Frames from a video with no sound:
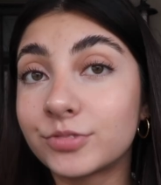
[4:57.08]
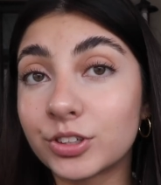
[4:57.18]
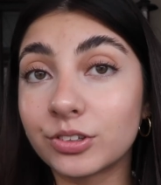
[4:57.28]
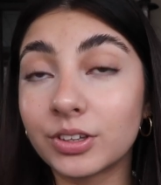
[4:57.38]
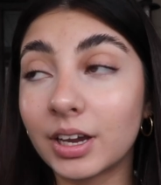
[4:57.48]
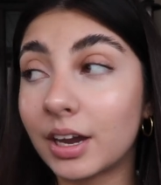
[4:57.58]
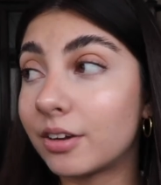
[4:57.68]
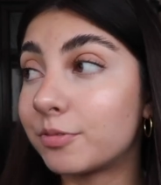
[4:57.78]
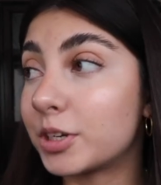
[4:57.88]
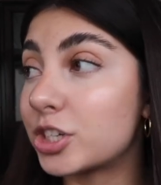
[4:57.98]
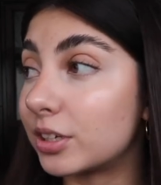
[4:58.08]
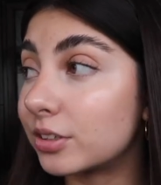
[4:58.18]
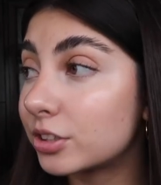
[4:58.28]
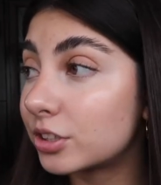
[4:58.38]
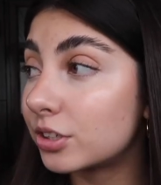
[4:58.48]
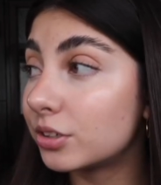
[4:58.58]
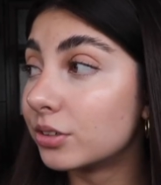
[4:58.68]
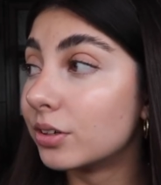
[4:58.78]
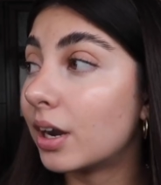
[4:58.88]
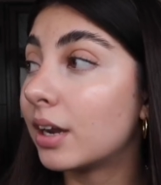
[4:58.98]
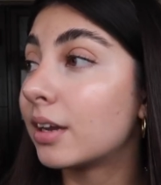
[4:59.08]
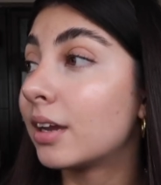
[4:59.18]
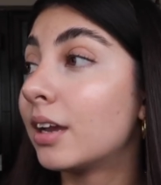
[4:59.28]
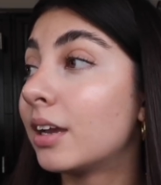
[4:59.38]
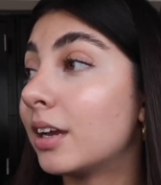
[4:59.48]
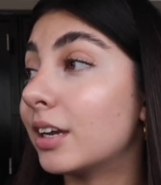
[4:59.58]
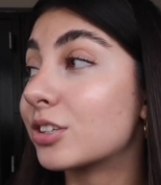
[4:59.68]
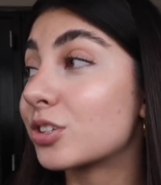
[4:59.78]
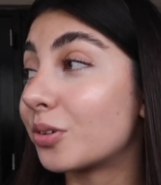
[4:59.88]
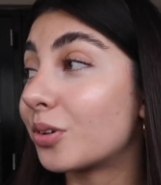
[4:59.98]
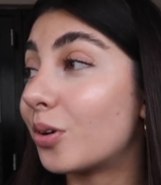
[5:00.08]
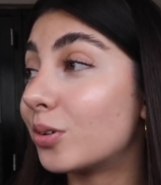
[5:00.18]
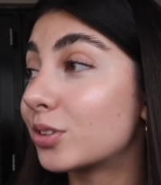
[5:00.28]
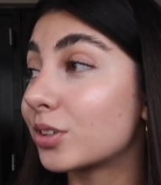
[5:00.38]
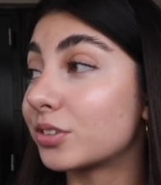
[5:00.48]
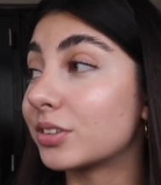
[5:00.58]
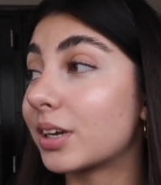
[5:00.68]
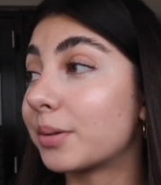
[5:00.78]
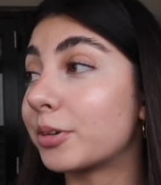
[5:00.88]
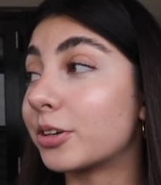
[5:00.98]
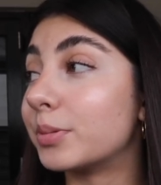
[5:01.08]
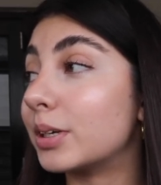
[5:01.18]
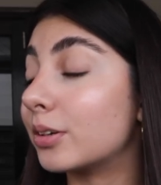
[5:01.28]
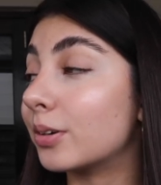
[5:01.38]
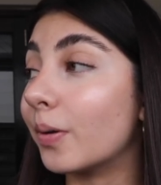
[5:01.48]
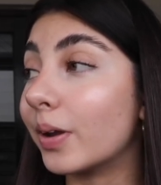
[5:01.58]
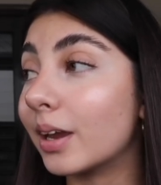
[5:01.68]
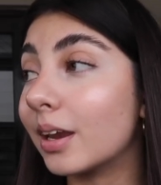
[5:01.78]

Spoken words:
don't think I have much else to do. It's so cold, so I don't think I'm gonna be going